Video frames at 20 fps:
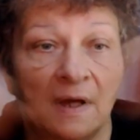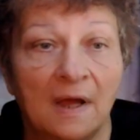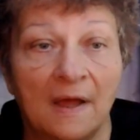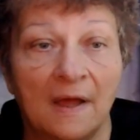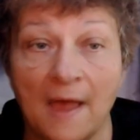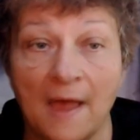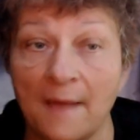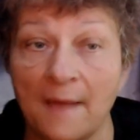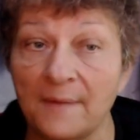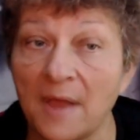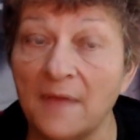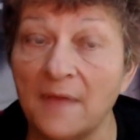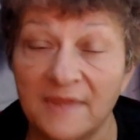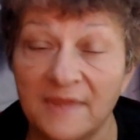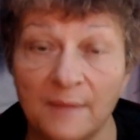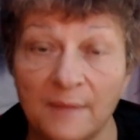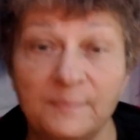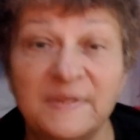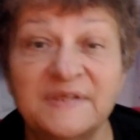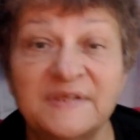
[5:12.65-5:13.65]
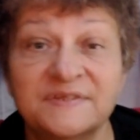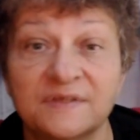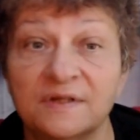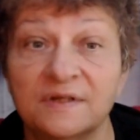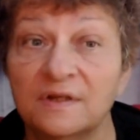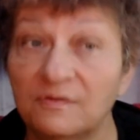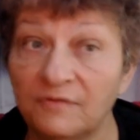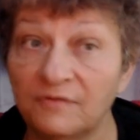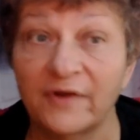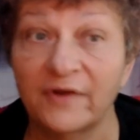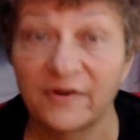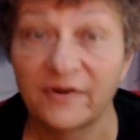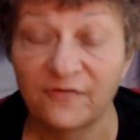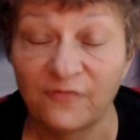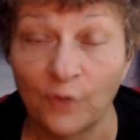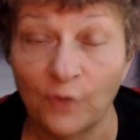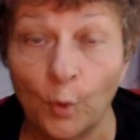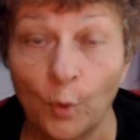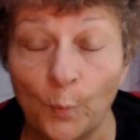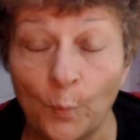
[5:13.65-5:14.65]
And it means it in a very
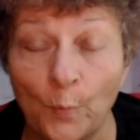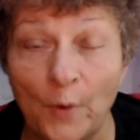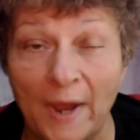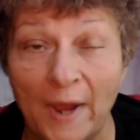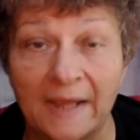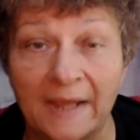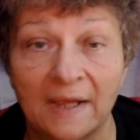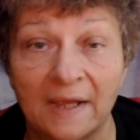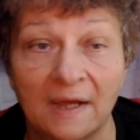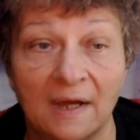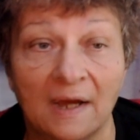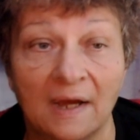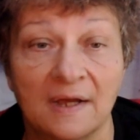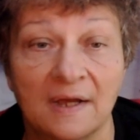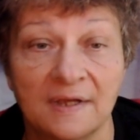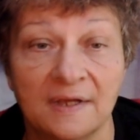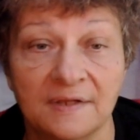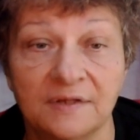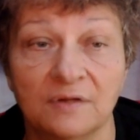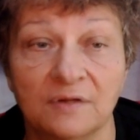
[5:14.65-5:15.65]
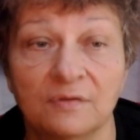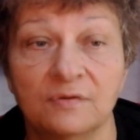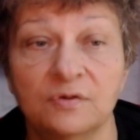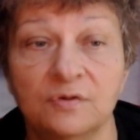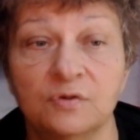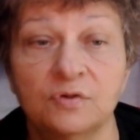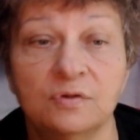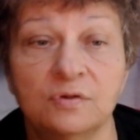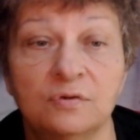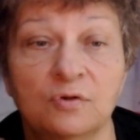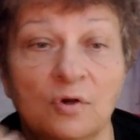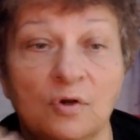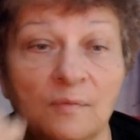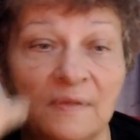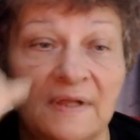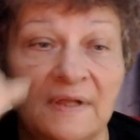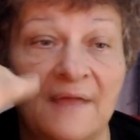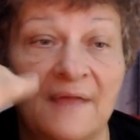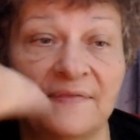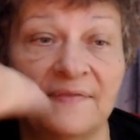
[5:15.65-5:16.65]
firm way. Normal,
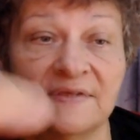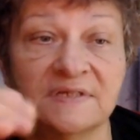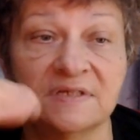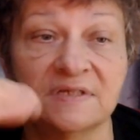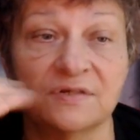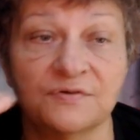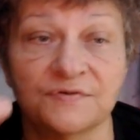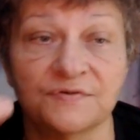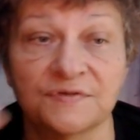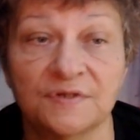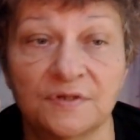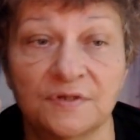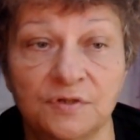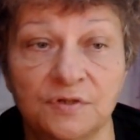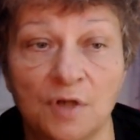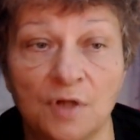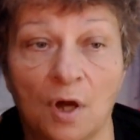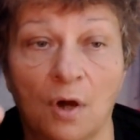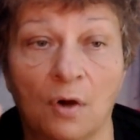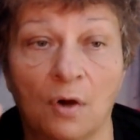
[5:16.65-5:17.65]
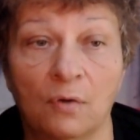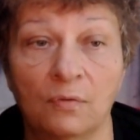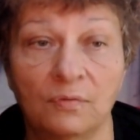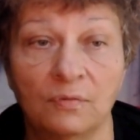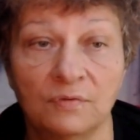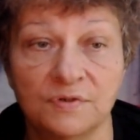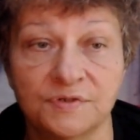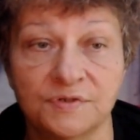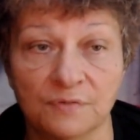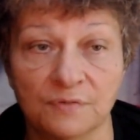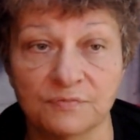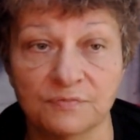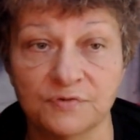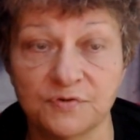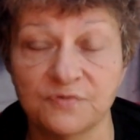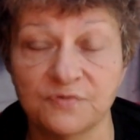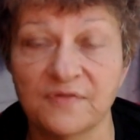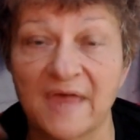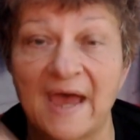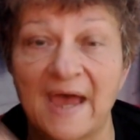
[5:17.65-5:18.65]
and this here is no, don't
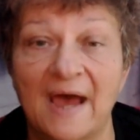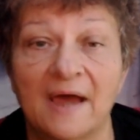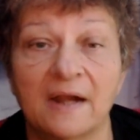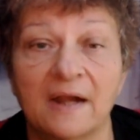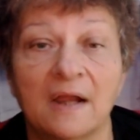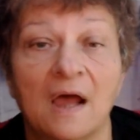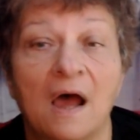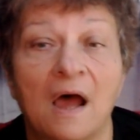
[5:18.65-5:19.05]
do that.